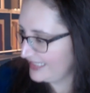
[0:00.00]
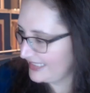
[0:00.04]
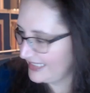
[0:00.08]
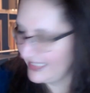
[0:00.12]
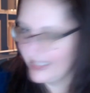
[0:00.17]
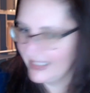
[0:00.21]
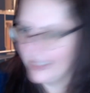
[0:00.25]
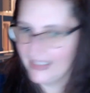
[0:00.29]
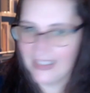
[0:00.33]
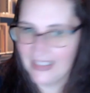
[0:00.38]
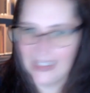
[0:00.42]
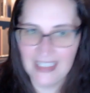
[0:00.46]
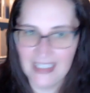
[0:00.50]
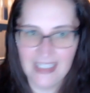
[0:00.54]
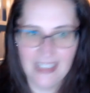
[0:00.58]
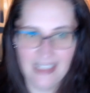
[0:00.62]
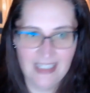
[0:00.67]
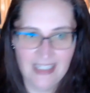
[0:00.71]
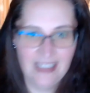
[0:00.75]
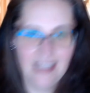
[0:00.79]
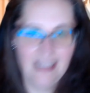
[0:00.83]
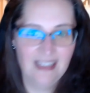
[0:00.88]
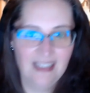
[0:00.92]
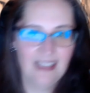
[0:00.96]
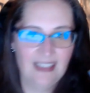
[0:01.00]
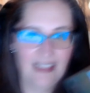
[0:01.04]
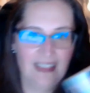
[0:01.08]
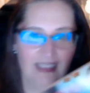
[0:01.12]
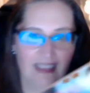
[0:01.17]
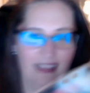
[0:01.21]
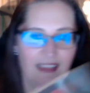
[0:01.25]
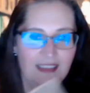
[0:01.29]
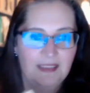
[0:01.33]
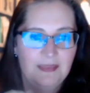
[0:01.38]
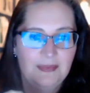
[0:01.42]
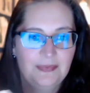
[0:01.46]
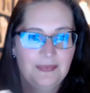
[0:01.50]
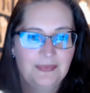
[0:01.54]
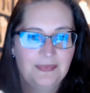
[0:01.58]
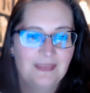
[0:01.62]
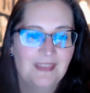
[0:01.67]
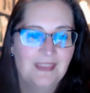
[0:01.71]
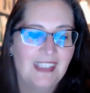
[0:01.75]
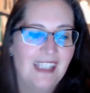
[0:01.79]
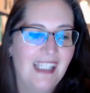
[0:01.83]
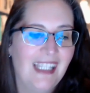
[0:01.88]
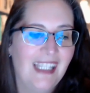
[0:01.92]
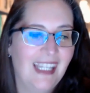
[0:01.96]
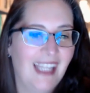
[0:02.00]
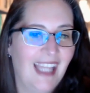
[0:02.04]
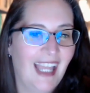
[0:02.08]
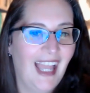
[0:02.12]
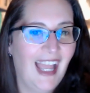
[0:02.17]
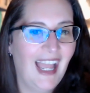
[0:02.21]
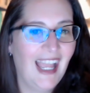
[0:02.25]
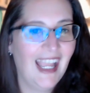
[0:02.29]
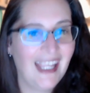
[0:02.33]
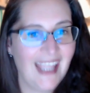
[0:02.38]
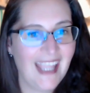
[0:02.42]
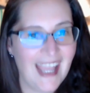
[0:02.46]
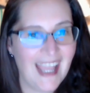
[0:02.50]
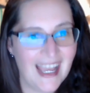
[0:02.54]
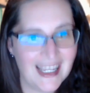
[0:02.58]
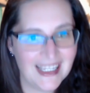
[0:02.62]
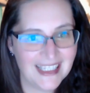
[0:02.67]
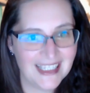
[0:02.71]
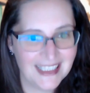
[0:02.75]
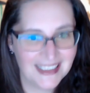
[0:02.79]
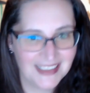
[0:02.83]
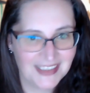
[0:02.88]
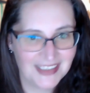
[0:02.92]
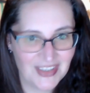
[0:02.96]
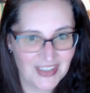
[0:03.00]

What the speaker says: here is a cat.